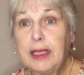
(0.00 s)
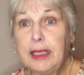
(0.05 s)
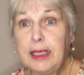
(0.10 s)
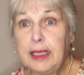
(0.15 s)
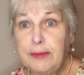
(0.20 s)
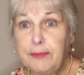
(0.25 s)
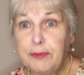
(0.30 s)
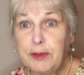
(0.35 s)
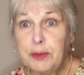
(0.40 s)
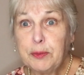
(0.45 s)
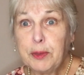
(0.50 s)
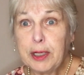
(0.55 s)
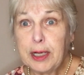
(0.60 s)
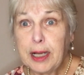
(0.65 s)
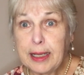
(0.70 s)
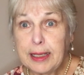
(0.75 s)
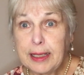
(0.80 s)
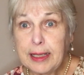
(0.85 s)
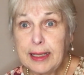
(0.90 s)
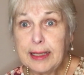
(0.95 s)
even when
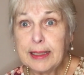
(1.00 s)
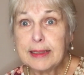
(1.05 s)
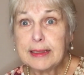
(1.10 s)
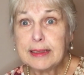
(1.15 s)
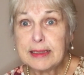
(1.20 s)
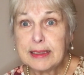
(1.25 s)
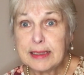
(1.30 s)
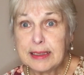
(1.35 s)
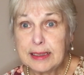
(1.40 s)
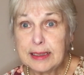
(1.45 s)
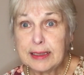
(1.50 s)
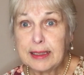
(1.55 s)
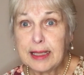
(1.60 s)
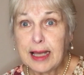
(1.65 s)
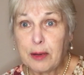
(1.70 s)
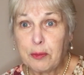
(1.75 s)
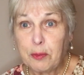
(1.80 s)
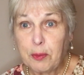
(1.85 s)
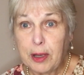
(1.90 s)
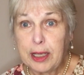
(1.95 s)
I can't see it
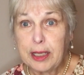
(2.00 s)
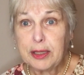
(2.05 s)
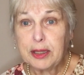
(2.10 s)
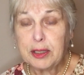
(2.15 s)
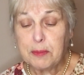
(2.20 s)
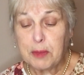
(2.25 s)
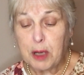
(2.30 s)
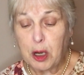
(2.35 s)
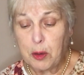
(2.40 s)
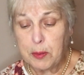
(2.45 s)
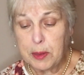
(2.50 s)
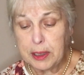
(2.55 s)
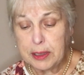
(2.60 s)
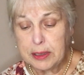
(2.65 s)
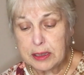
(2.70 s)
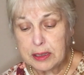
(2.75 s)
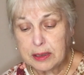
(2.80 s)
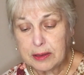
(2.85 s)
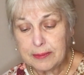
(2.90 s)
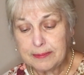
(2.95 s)
that way at the
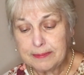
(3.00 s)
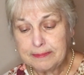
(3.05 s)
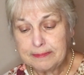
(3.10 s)
moment.